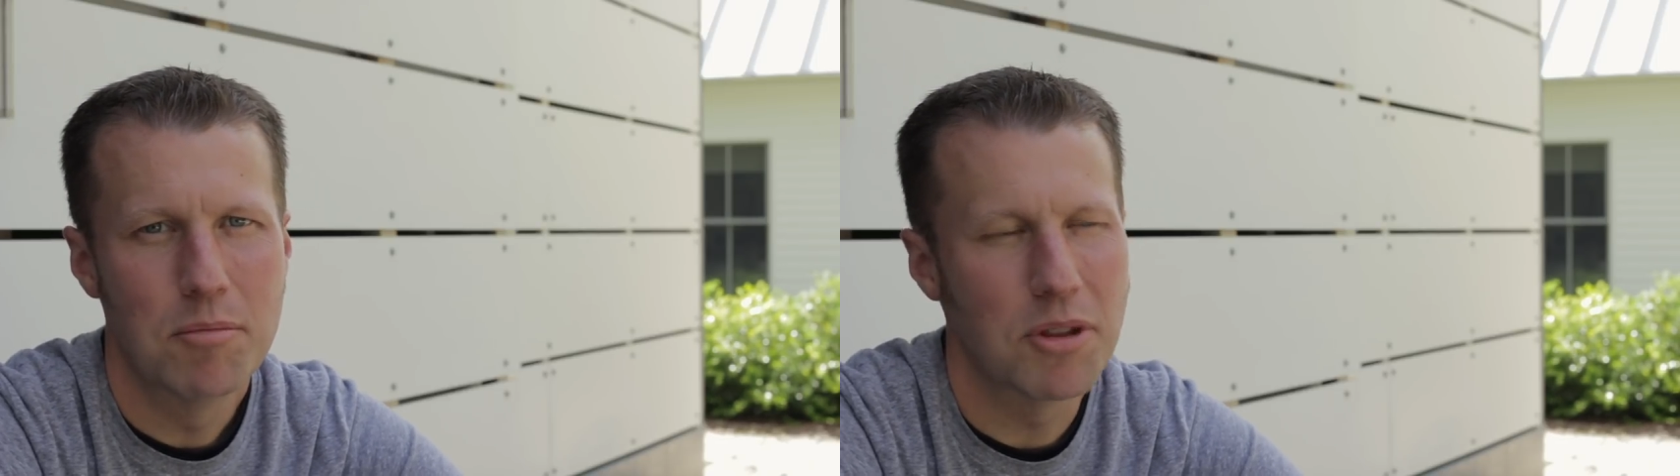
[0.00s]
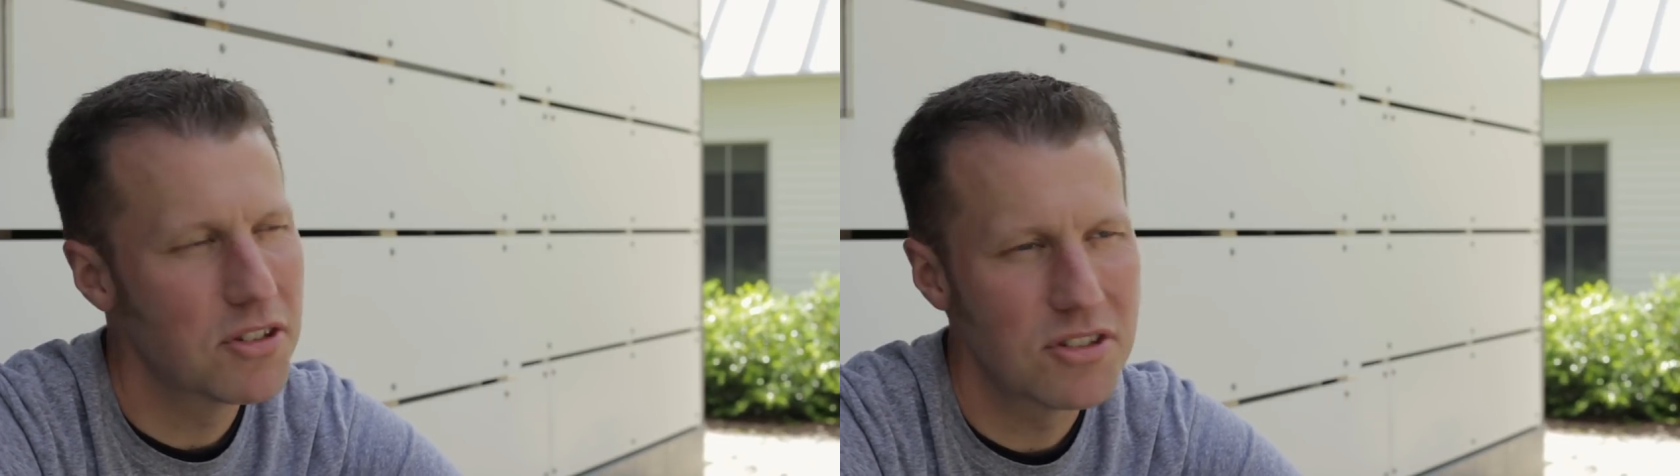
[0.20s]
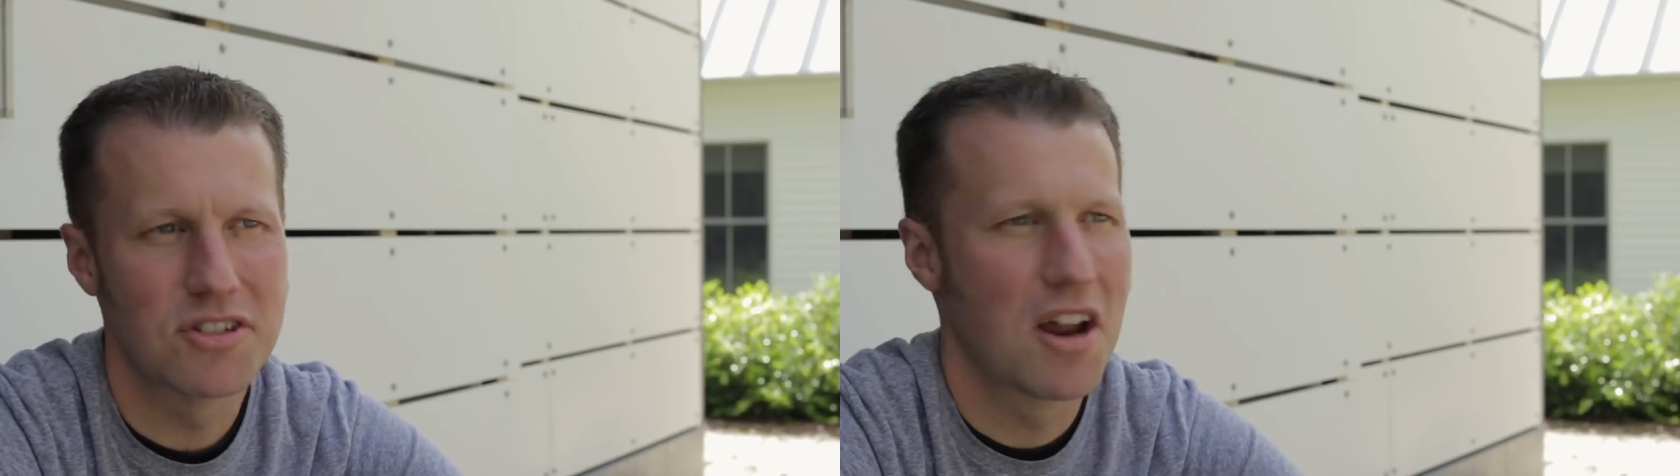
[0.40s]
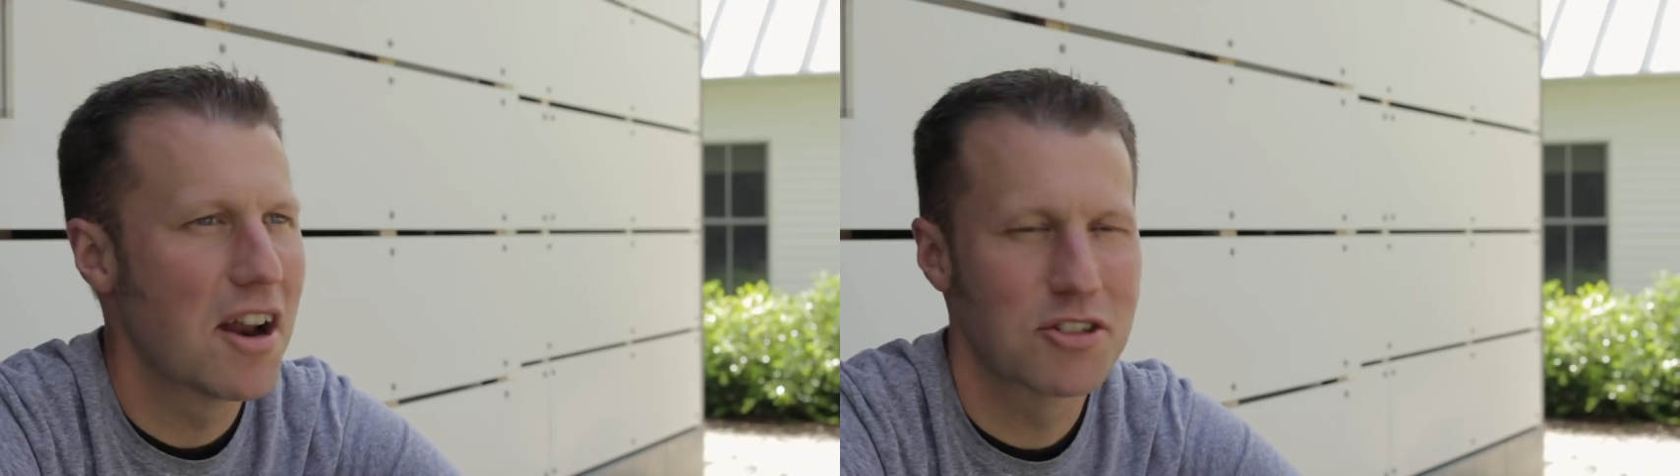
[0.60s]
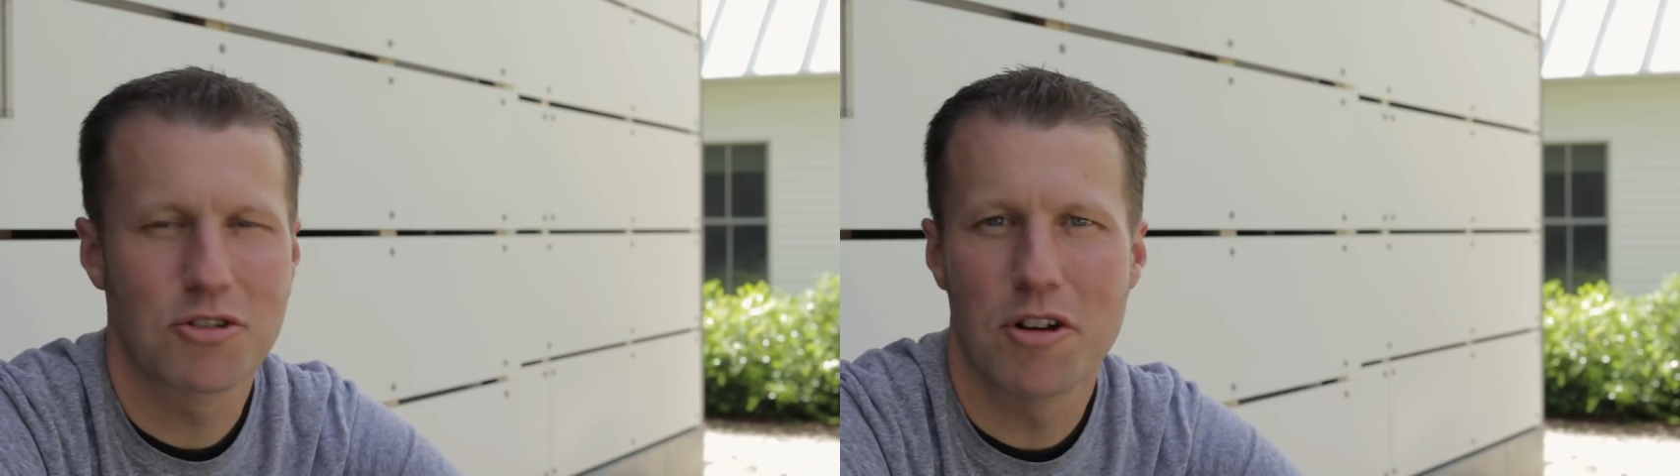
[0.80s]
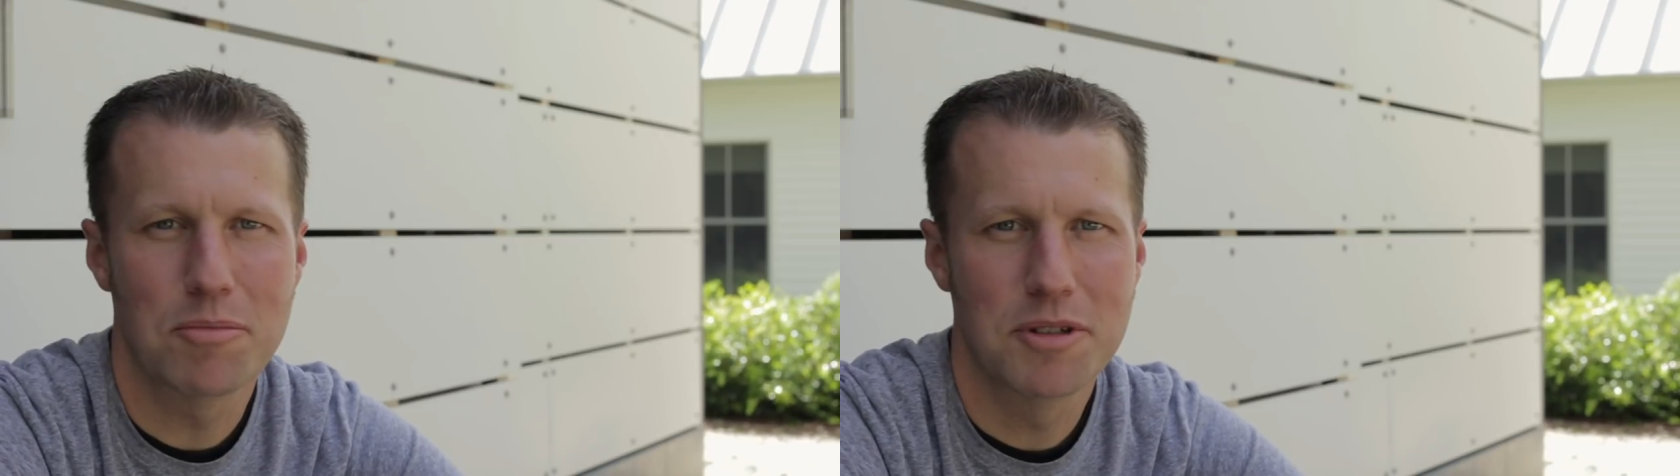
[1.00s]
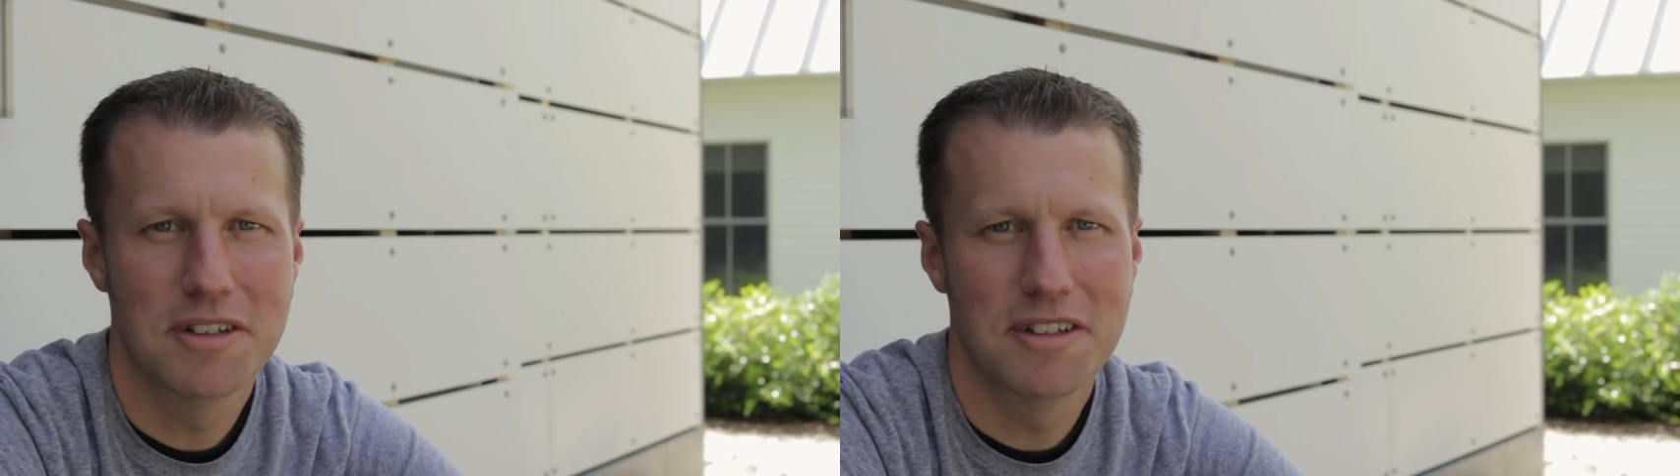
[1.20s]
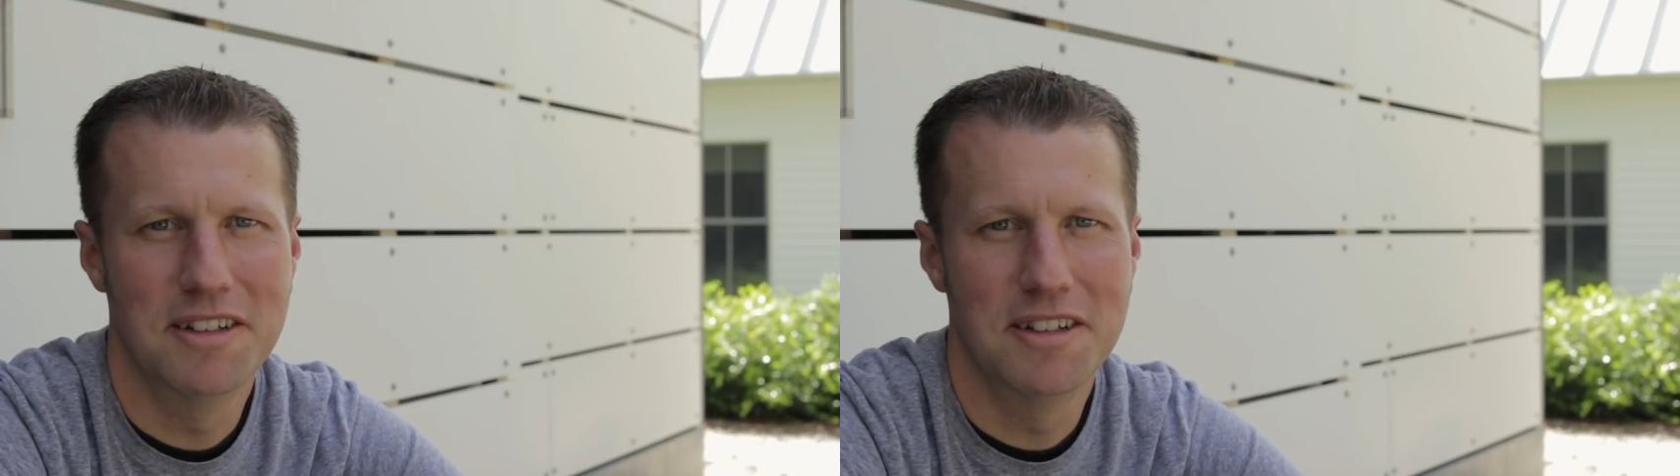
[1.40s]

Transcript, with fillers: but this is not a script.